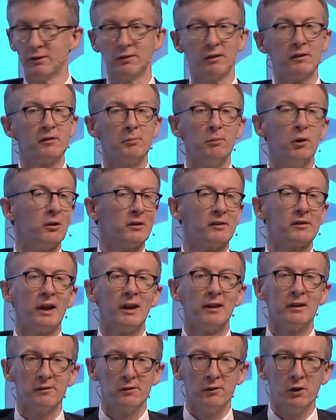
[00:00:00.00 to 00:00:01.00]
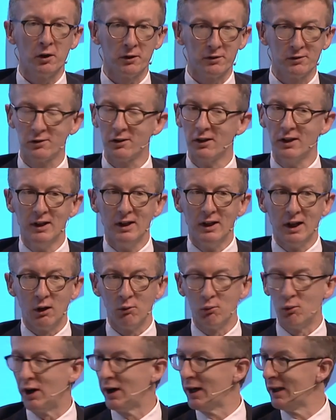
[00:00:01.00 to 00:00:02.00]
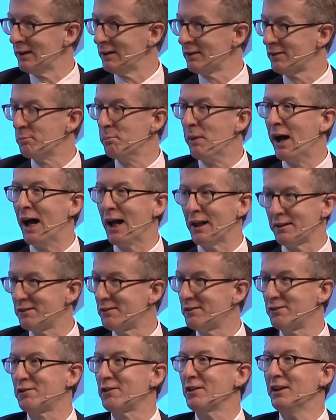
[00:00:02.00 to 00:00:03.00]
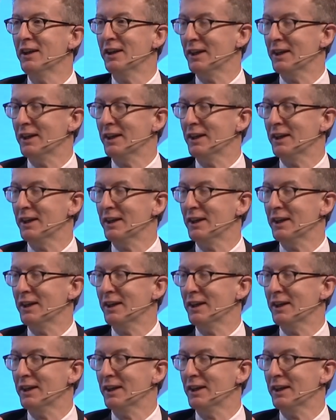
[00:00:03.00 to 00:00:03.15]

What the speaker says: A small cell is not a wireless mast.